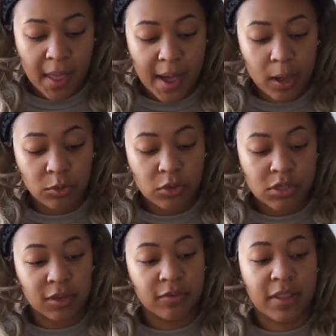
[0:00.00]
I'm
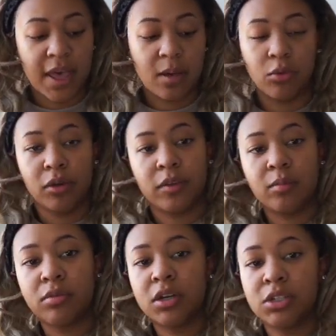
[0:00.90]
using a flat Morphe
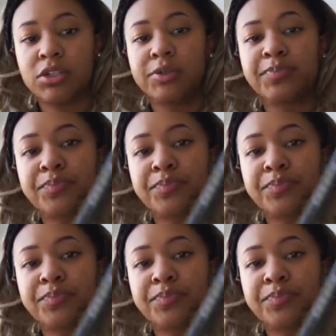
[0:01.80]
brush.